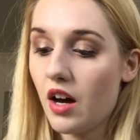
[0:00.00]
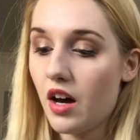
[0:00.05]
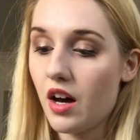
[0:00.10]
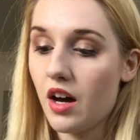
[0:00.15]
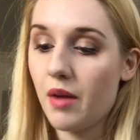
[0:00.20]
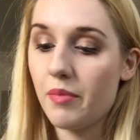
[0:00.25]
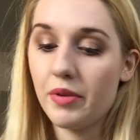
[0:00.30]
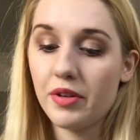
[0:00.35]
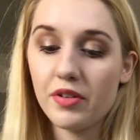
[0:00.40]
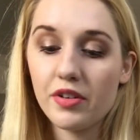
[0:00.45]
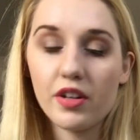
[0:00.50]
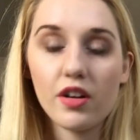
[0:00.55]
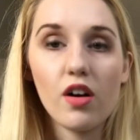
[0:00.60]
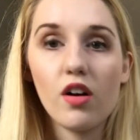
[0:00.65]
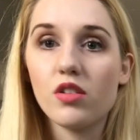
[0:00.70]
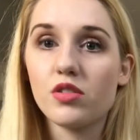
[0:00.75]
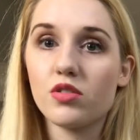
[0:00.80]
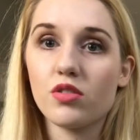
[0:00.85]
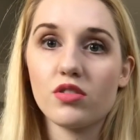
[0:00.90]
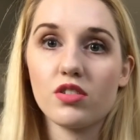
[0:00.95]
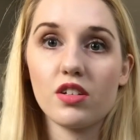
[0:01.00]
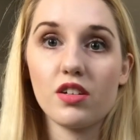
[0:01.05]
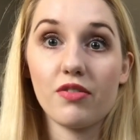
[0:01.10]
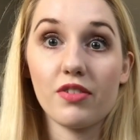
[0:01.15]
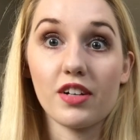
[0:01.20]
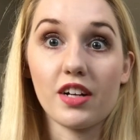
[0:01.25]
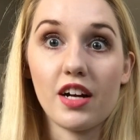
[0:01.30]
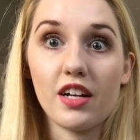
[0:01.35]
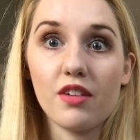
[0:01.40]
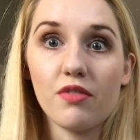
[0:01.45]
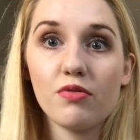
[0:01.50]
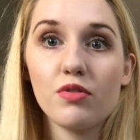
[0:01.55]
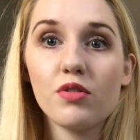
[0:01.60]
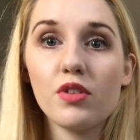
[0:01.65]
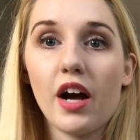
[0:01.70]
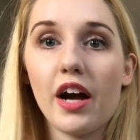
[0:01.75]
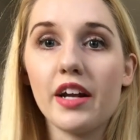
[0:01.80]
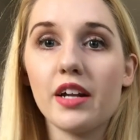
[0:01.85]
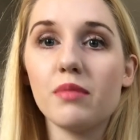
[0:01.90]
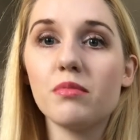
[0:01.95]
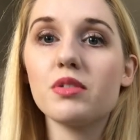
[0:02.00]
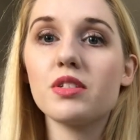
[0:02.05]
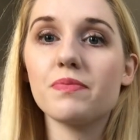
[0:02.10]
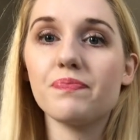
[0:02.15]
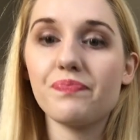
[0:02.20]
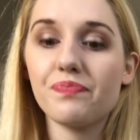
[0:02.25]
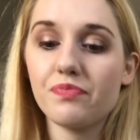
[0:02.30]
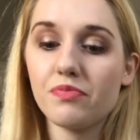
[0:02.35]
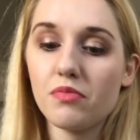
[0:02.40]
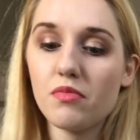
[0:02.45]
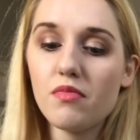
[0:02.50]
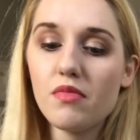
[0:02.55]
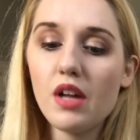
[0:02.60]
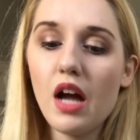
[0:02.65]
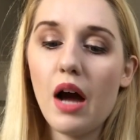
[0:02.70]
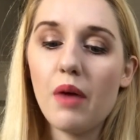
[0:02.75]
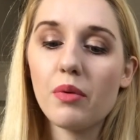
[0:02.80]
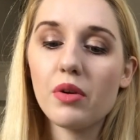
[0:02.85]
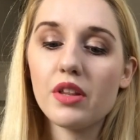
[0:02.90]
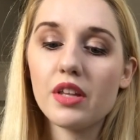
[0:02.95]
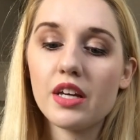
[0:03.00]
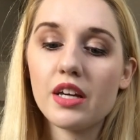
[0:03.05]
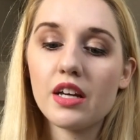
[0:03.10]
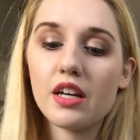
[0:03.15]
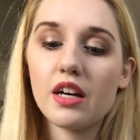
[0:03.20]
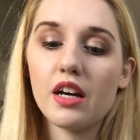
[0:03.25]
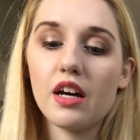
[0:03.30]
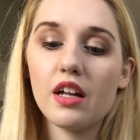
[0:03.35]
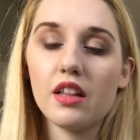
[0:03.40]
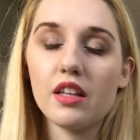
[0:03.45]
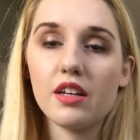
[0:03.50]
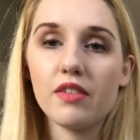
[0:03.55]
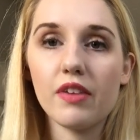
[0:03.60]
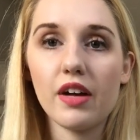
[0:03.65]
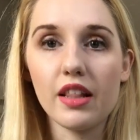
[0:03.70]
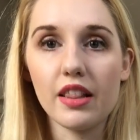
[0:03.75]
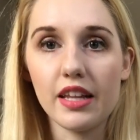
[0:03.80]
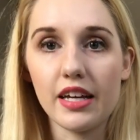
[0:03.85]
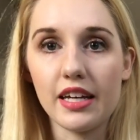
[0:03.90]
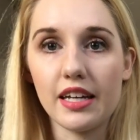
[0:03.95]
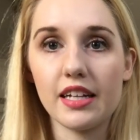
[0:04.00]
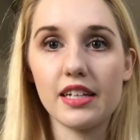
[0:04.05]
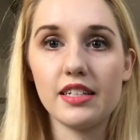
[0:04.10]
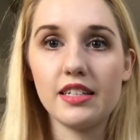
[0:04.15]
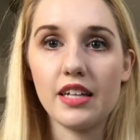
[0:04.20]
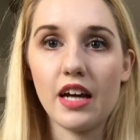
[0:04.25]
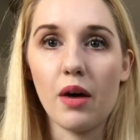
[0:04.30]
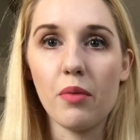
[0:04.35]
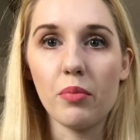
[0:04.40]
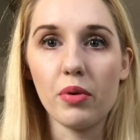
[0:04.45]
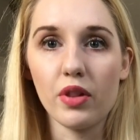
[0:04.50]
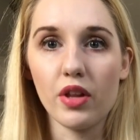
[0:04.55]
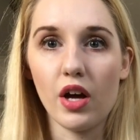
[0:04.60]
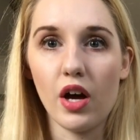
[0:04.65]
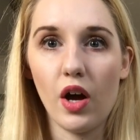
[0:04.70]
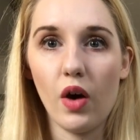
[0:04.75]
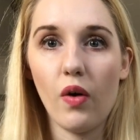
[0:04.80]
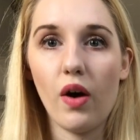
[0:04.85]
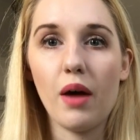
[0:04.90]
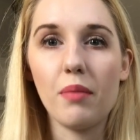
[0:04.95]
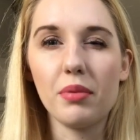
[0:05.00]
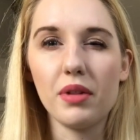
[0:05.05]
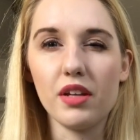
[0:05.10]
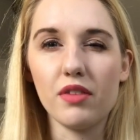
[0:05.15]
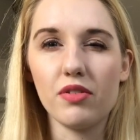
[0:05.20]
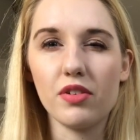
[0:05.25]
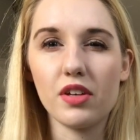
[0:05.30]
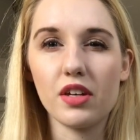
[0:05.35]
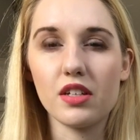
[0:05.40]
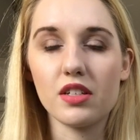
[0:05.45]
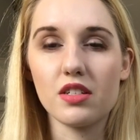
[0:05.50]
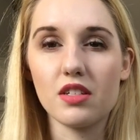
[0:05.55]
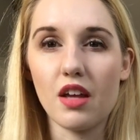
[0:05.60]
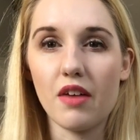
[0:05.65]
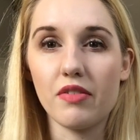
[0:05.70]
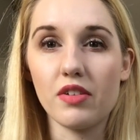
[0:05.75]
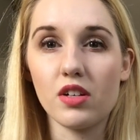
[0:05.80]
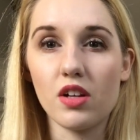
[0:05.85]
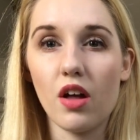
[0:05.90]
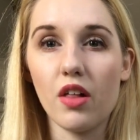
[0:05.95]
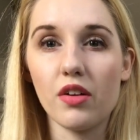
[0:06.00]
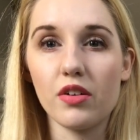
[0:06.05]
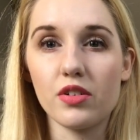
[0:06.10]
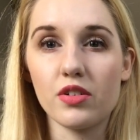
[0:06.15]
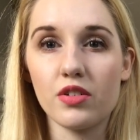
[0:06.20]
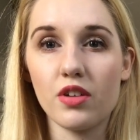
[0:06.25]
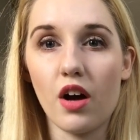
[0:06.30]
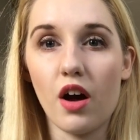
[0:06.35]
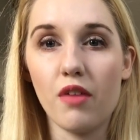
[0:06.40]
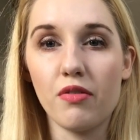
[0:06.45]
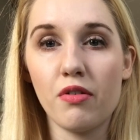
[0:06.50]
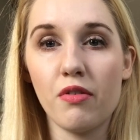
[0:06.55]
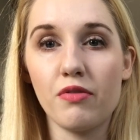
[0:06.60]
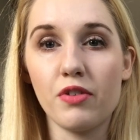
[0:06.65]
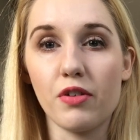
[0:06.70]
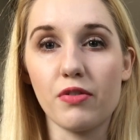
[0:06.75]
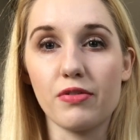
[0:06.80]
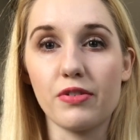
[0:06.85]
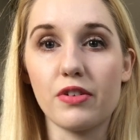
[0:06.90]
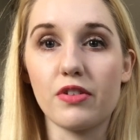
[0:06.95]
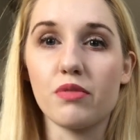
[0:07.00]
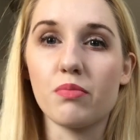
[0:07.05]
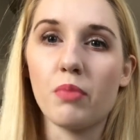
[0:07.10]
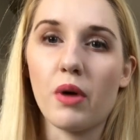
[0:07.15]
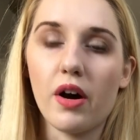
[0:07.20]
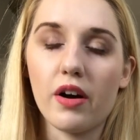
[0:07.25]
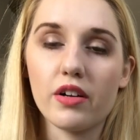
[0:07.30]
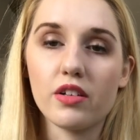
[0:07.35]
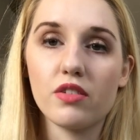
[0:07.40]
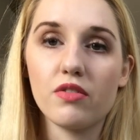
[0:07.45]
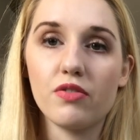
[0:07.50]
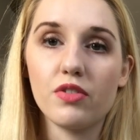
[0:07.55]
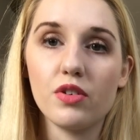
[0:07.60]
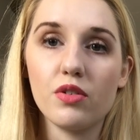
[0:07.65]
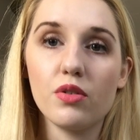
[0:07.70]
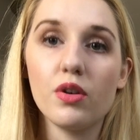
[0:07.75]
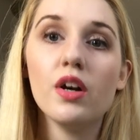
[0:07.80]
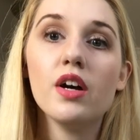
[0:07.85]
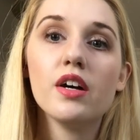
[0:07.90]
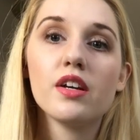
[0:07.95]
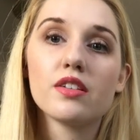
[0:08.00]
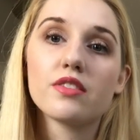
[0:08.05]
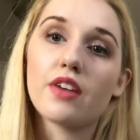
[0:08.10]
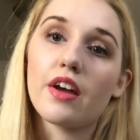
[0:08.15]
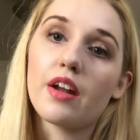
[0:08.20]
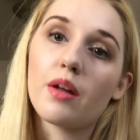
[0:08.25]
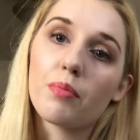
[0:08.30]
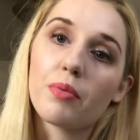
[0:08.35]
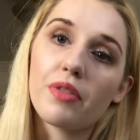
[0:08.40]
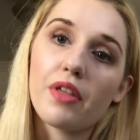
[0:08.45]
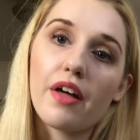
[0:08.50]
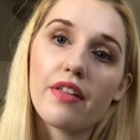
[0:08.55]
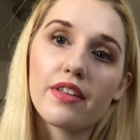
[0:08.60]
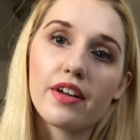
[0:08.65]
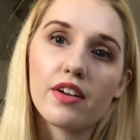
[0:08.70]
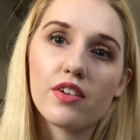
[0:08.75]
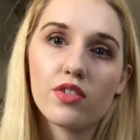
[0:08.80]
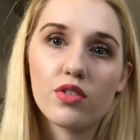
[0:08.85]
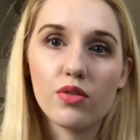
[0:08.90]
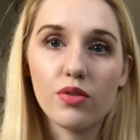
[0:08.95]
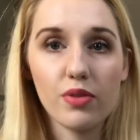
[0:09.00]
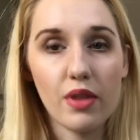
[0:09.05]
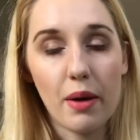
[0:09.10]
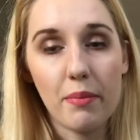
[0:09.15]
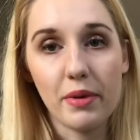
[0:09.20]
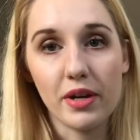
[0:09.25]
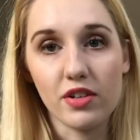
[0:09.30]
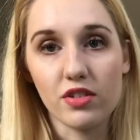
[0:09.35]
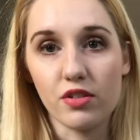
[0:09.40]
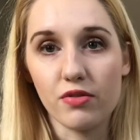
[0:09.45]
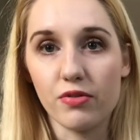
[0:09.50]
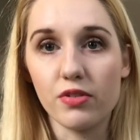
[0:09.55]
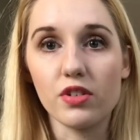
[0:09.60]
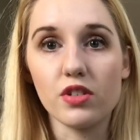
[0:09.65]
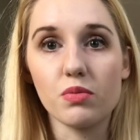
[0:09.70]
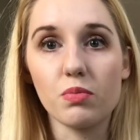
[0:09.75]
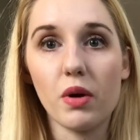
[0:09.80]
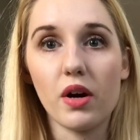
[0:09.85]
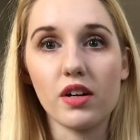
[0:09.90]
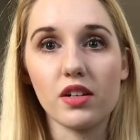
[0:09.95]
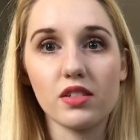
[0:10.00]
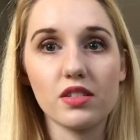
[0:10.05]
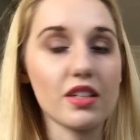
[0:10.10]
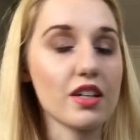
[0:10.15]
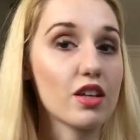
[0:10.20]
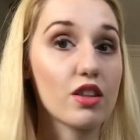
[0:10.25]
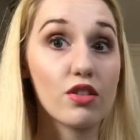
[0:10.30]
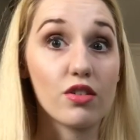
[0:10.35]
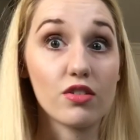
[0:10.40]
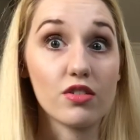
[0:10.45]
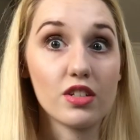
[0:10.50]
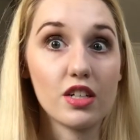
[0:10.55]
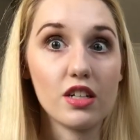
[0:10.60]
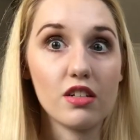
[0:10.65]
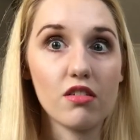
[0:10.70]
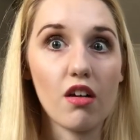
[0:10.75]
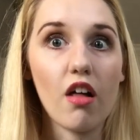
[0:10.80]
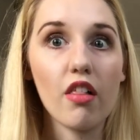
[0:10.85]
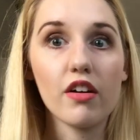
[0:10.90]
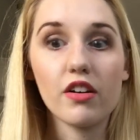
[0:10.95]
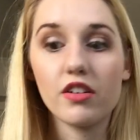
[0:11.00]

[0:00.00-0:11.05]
Um, and you get all sorts of different kind of food items. I will link leave a link down below. I believe you get $7 off of your first box if you sign up with that link, so that makes your first box like $13.